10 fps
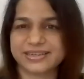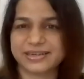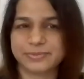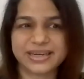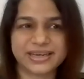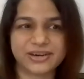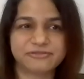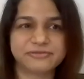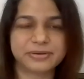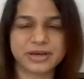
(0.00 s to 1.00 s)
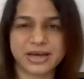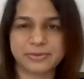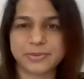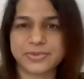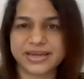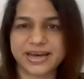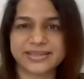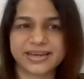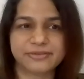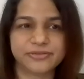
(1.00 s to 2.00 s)
in the beginning of the uh,
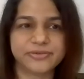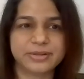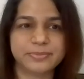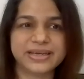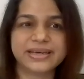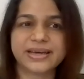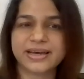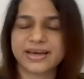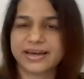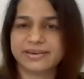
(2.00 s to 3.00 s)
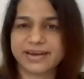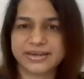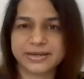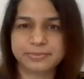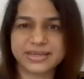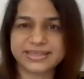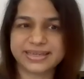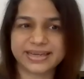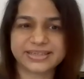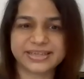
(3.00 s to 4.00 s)
webinar that we will be randomly
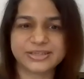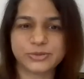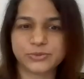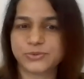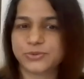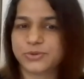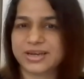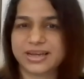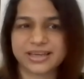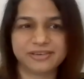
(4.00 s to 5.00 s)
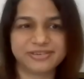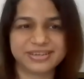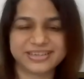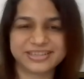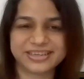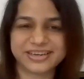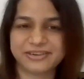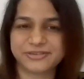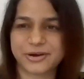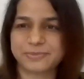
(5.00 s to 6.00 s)
selecting two lucky winners
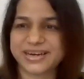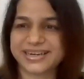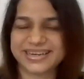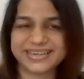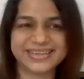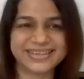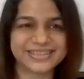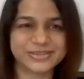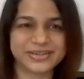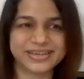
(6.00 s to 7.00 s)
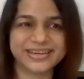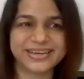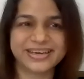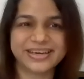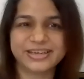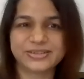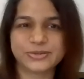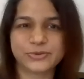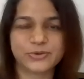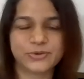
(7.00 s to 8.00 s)
from attendee list today.
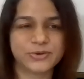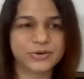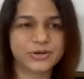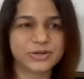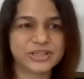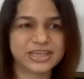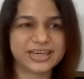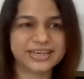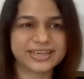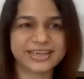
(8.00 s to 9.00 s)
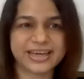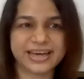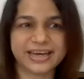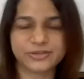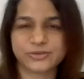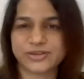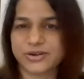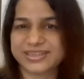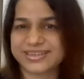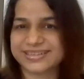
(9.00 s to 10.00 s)
So Sheila, uh, so
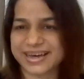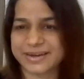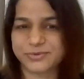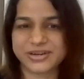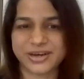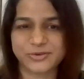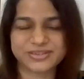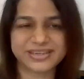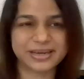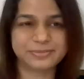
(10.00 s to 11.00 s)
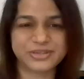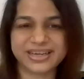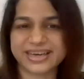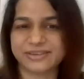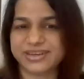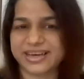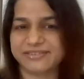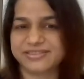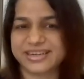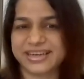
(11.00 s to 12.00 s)
now it's the time to announce the name. Sheila, can we
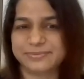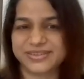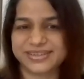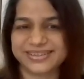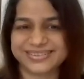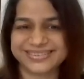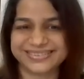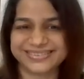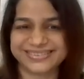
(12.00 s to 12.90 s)
have the names?